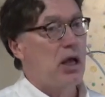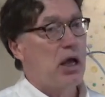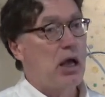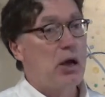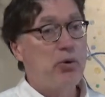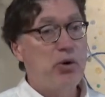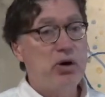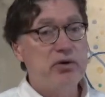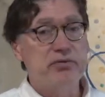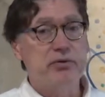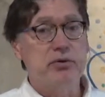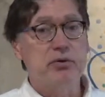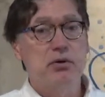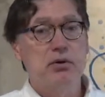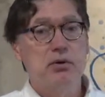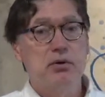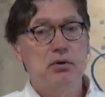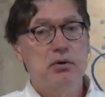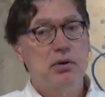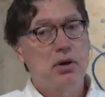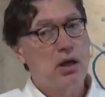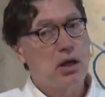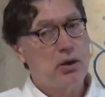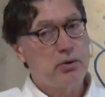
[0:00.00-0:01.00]
However,
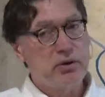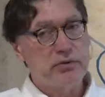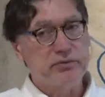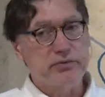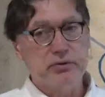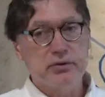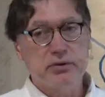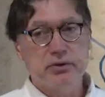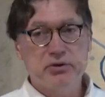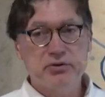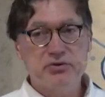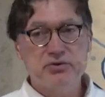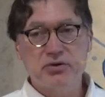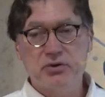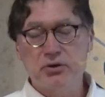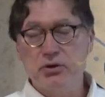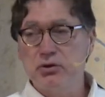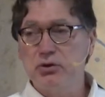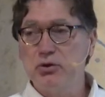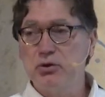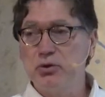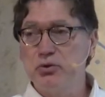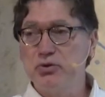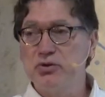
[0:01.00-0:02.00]
here's the
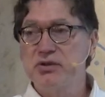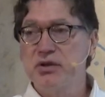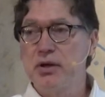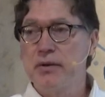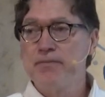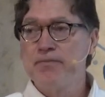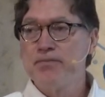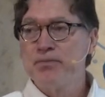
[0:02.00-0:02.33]
good news.